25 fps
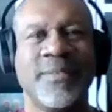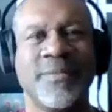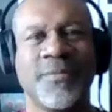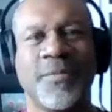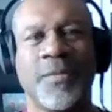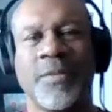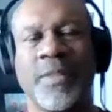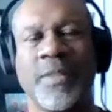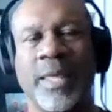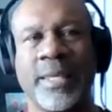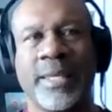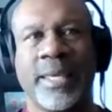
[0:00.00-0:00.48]

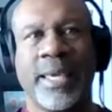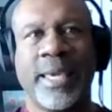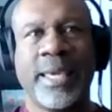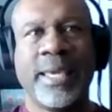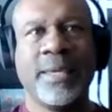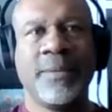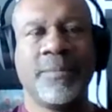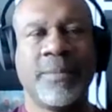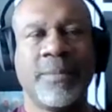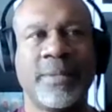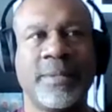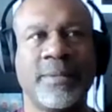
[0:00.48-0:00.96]
for that
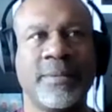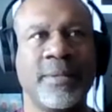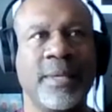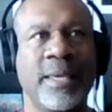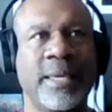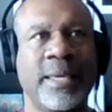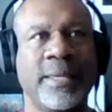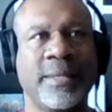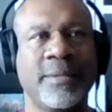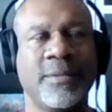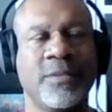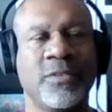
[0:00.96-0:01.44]
game,
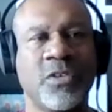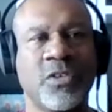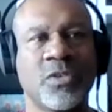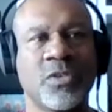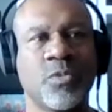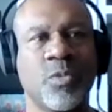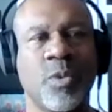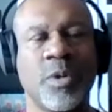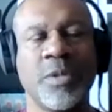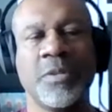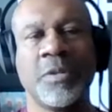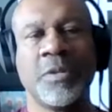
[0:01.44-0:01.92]
and
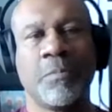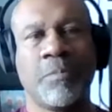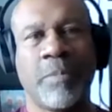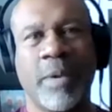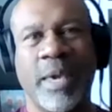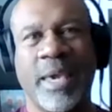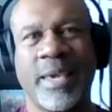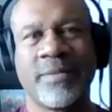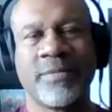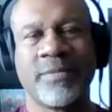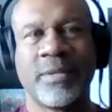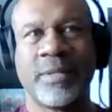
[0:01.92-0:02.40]
just wasn't the
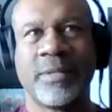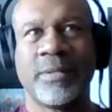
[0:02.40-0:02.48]
best.